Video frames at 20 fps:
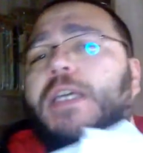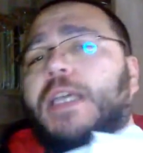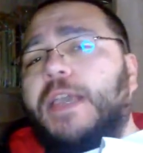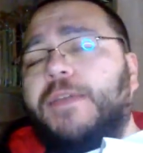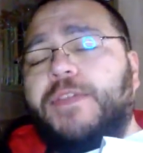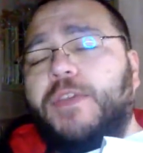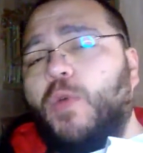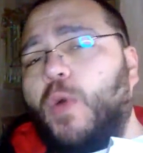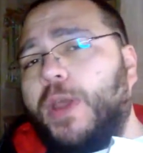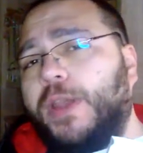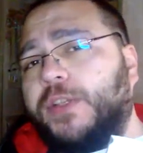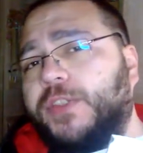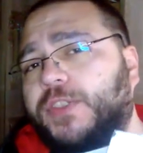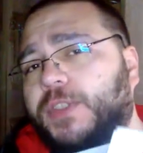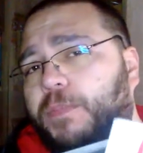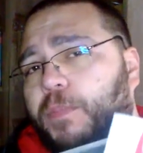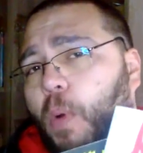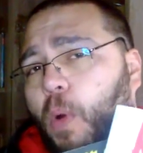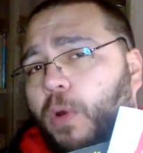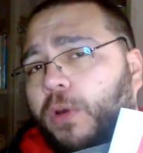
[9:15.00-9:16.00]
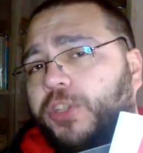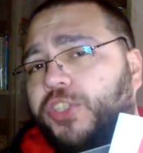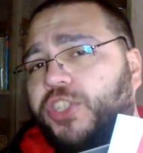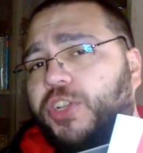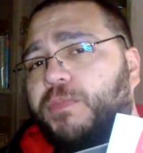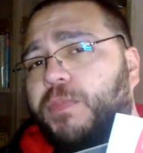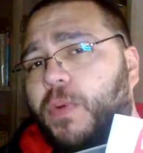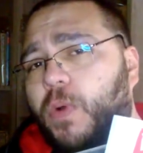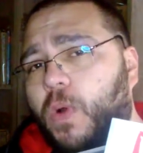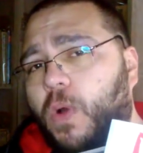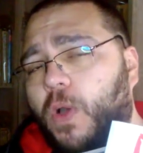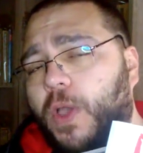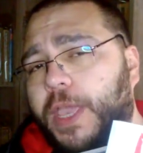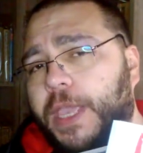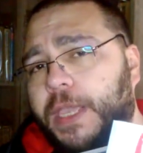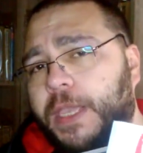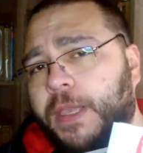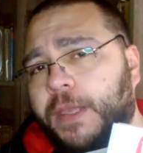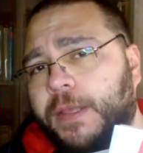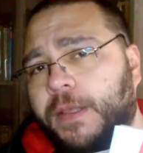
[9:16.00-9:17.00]
If you want to support your
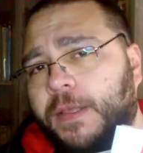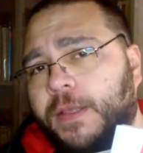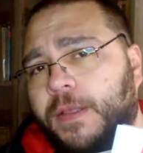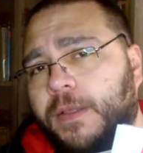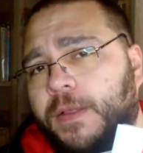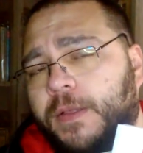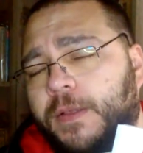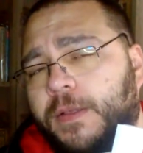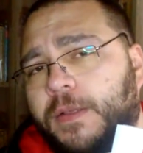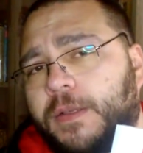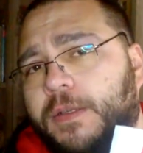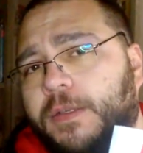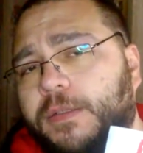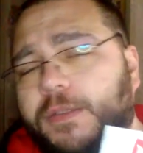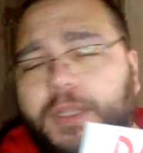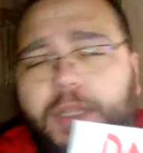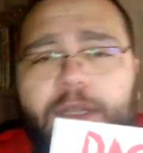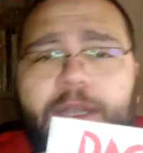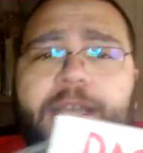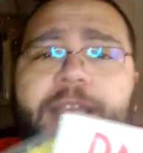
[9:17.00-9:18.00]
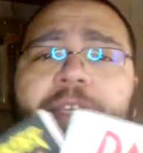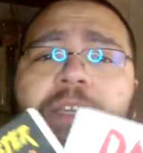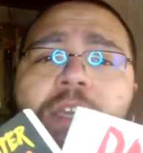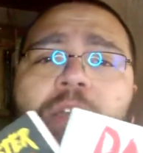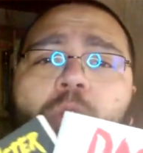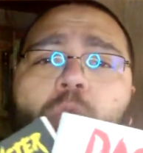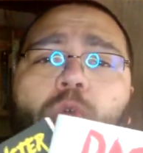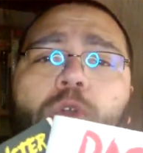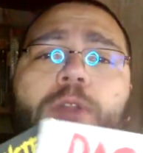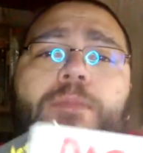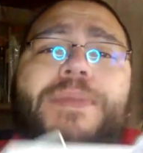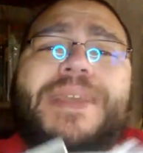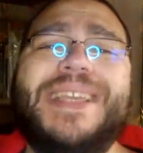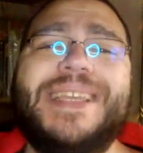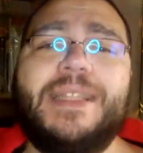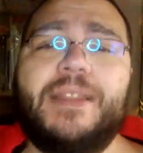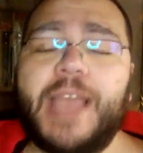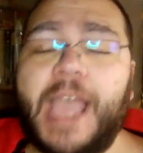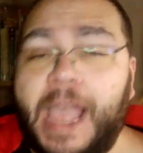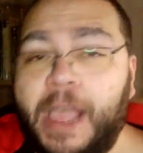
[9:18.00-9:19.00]
boy, the link will
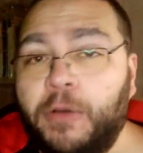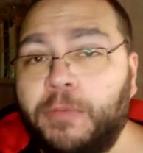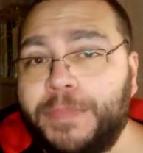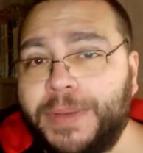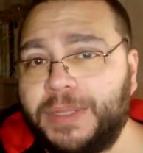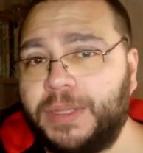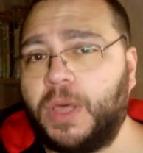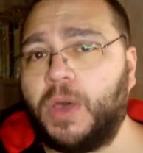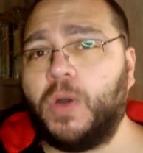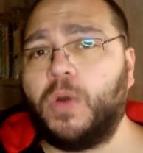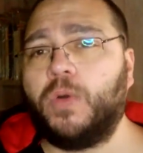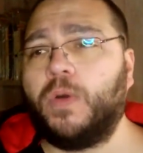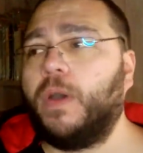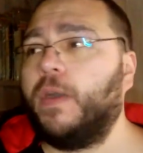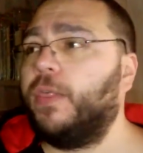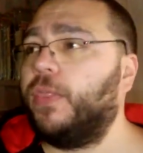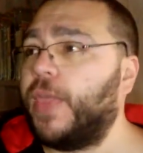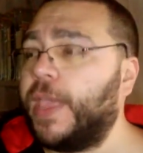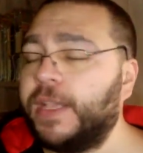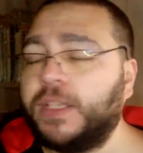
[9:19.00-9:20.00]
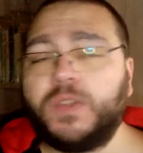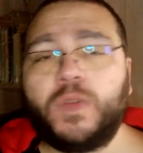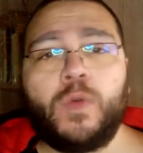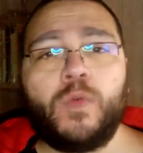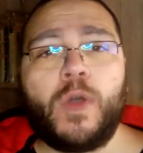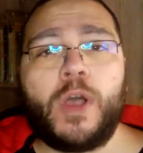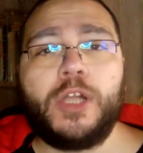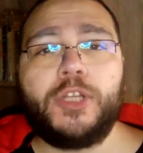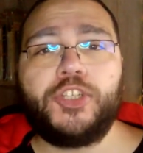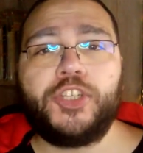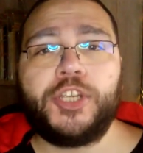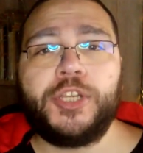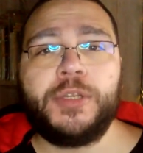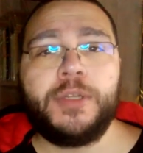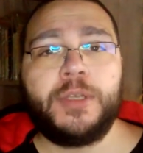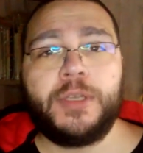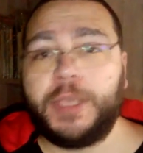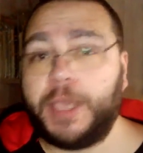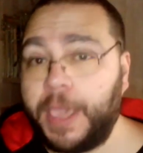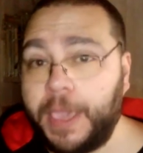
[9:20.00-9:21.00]
be down below. Thanks for
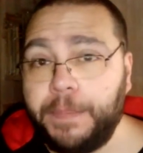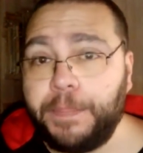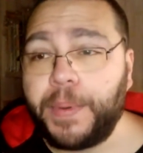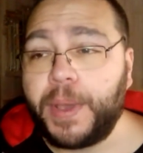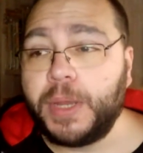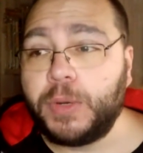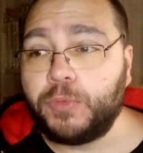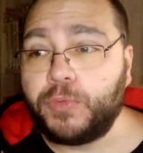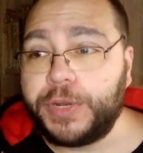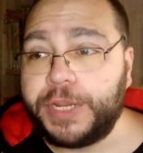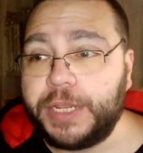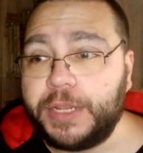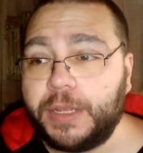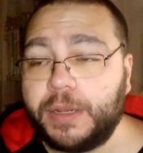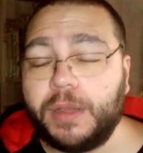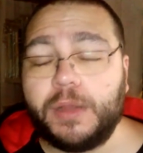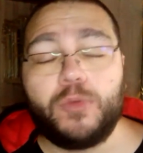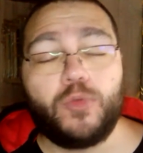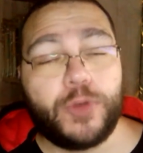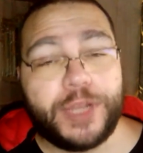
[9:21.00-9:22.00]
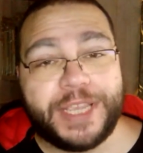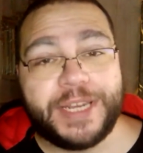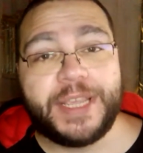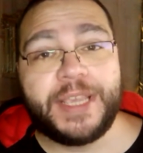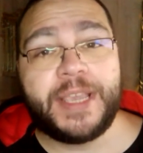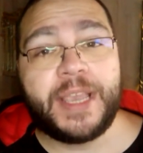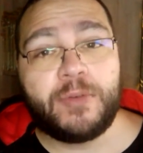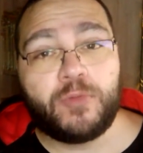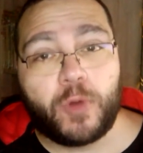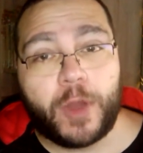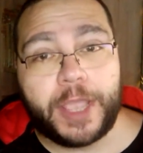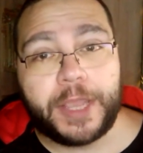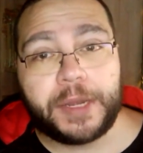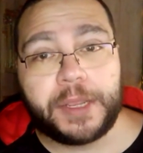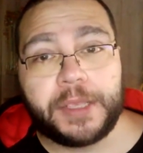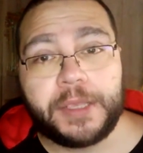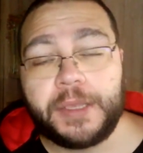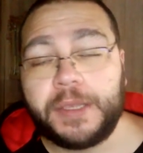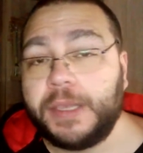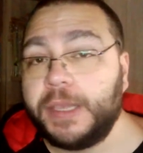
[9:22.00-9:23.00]
watching. Keep on reading and
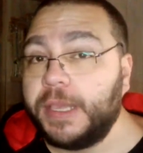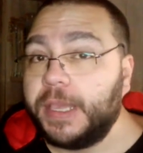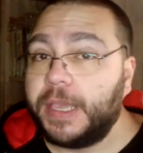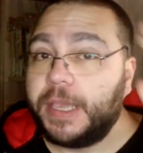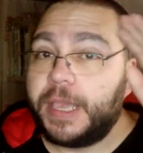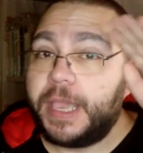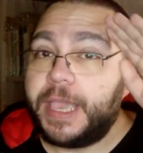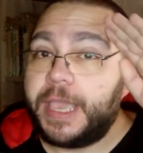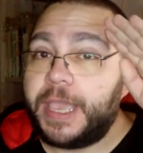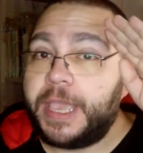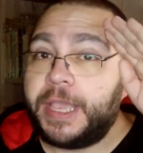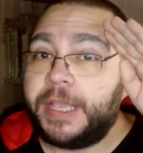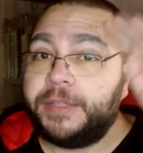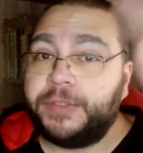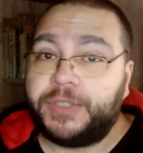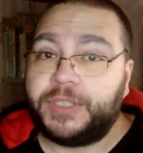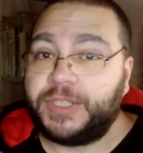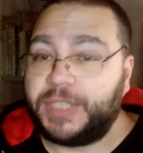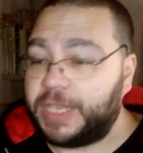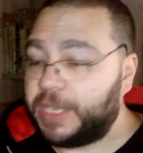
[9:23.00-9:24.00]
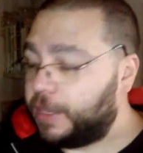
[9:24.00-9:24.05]
writing, and see